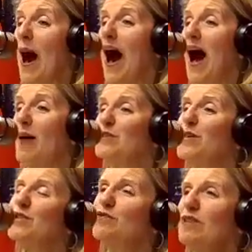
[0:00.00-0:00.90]

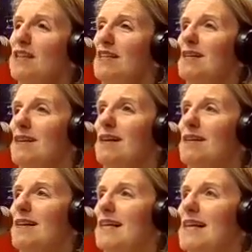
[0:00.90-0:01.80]
So it's really,
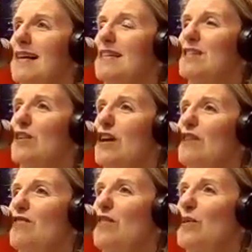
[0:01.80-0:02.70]
it's looking
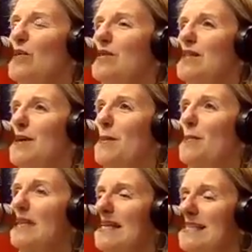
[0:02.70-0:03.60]
for those
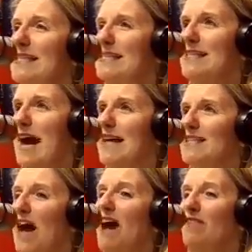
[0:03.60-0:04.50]
places that
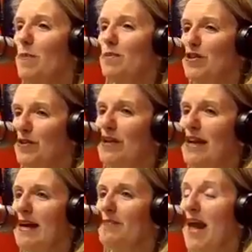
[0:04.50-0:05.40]
have
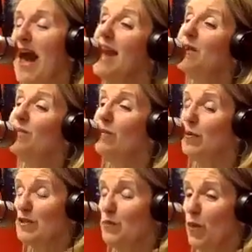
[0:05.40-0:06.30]
opportunity, and
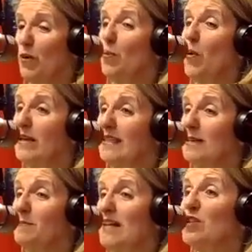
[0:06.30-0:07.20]
more importantly,
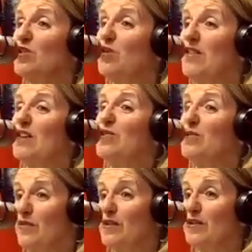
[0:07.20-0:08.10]
making sure that you're
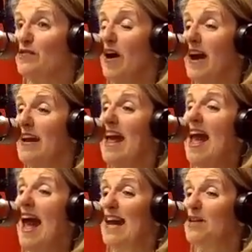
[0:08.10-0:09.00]
diversified
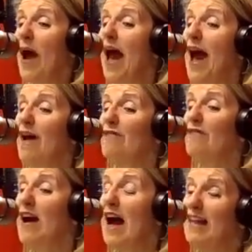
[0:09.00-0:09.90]
and you
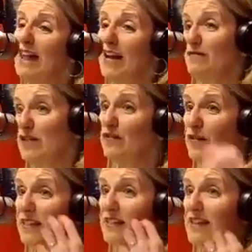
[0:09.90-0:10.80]
have a lot of
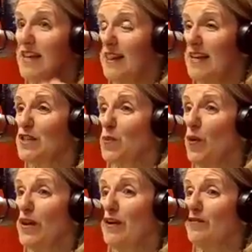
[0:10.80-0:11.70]
different things
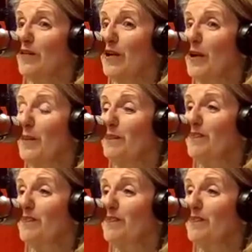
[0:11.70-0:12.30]
working for you.